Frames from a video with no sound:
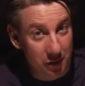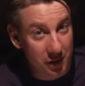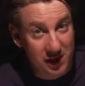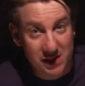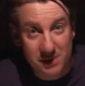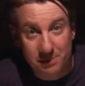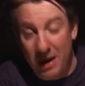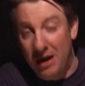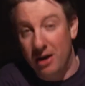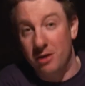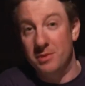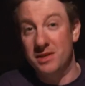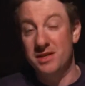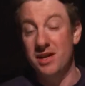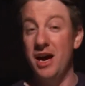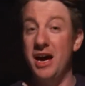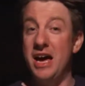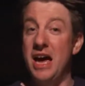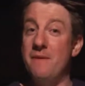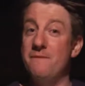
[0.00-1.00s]
experiment.
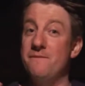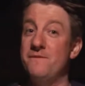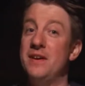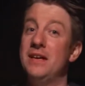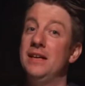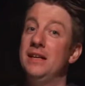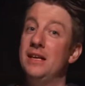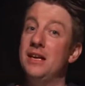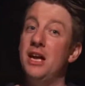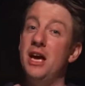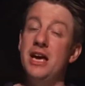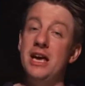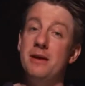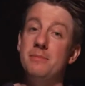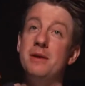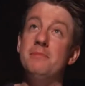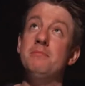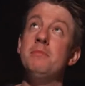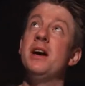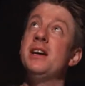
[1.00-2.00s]
I am Phil and I am
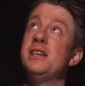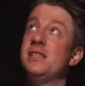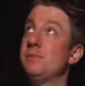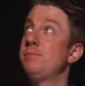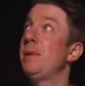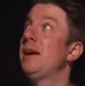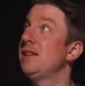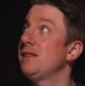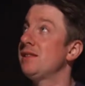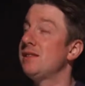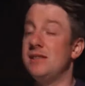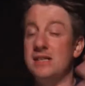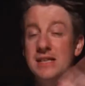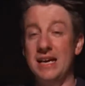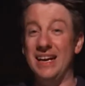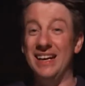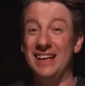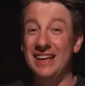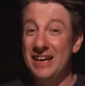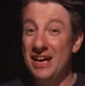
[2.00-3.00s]
in my space
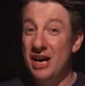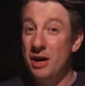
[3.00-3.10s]
today,